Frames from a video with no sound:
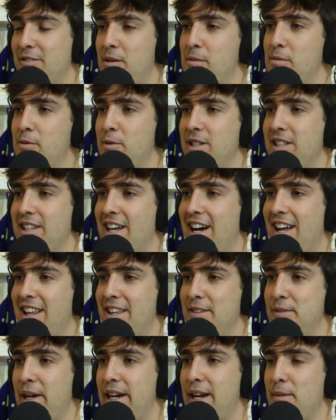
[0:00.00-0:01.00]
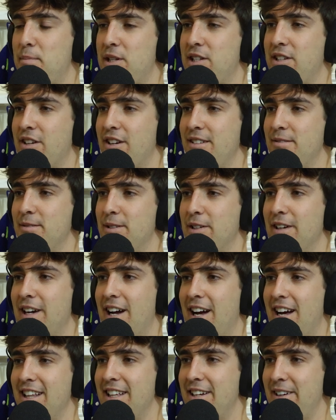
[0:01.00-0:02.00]
Remember we did the Harley Reid episode, and we were going
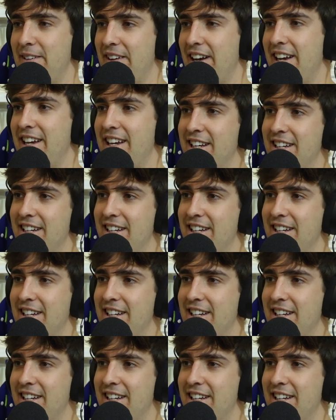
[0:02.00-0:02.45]
Harley Reid.